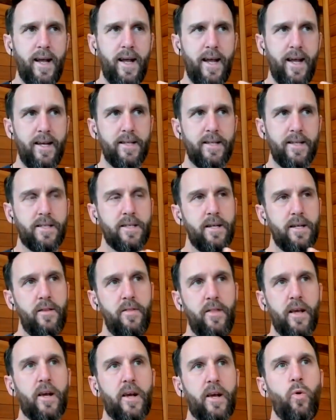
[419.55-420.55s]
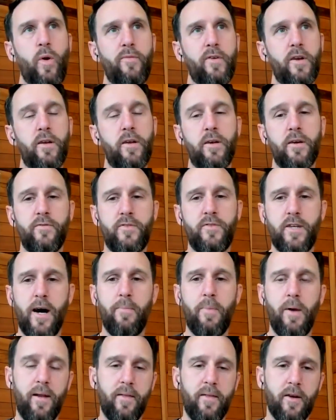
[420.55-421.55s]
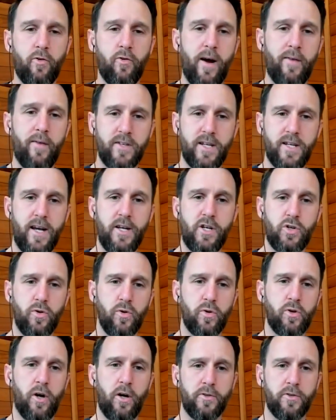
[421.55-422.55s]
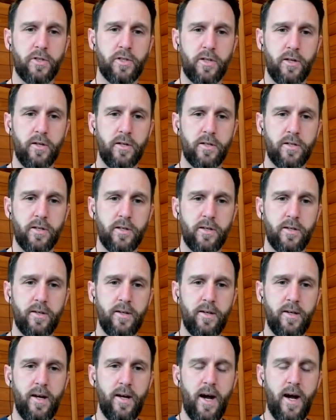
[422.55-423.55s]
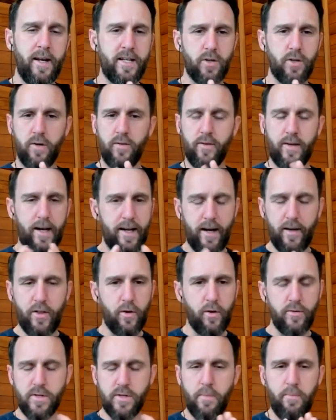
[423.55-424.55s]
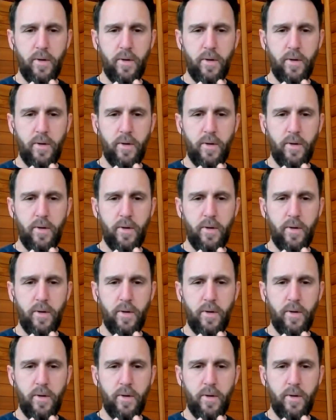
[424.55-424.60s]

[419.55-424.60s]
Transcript: is the equivalent of doubling the gravitational constant. And he sort of, get, I thought it was a